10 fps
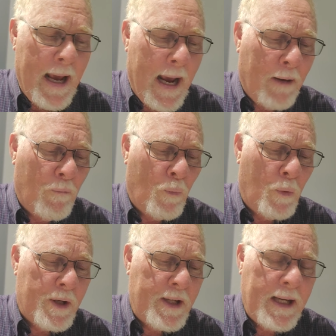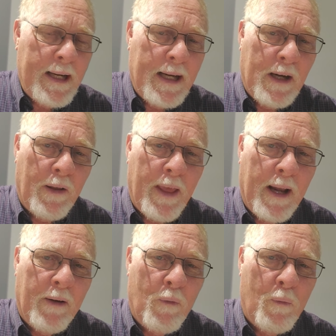And we're seeing here
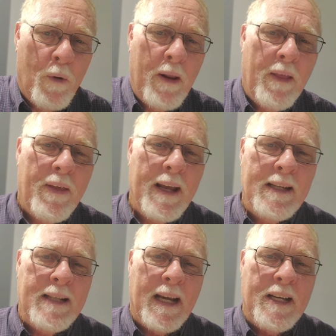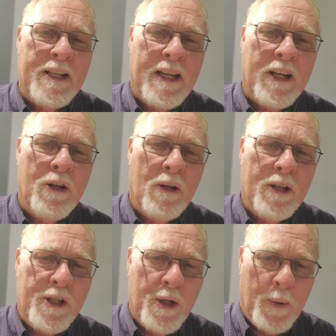that one of the things that Ezekiel
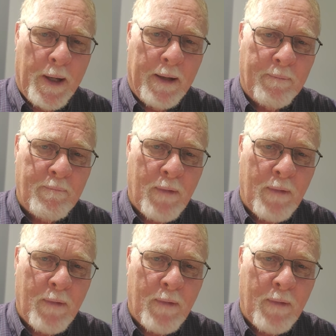is doing,